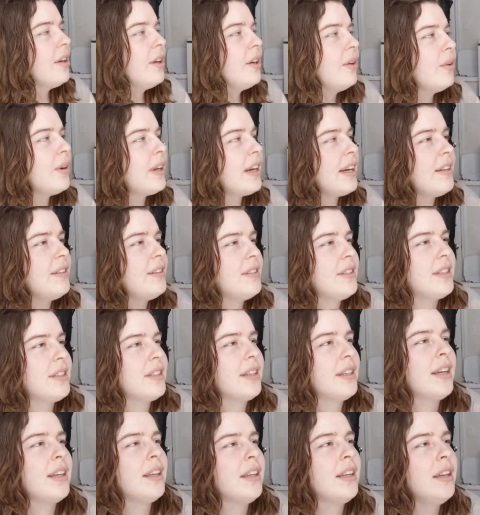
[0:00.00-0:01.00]
what else
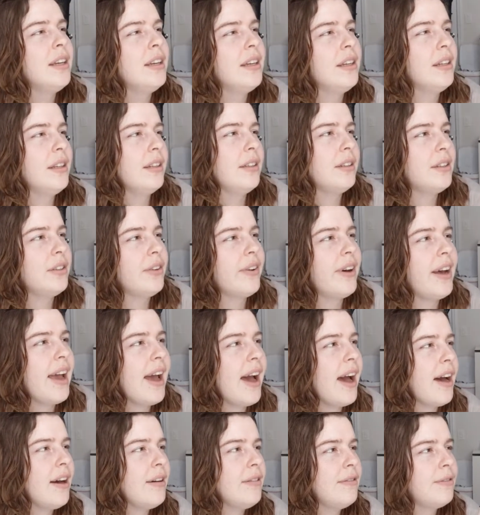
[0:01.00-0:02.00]
do I
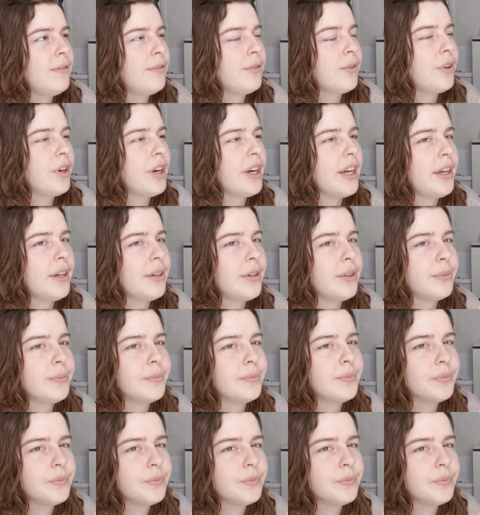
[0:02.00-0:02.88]
have for you?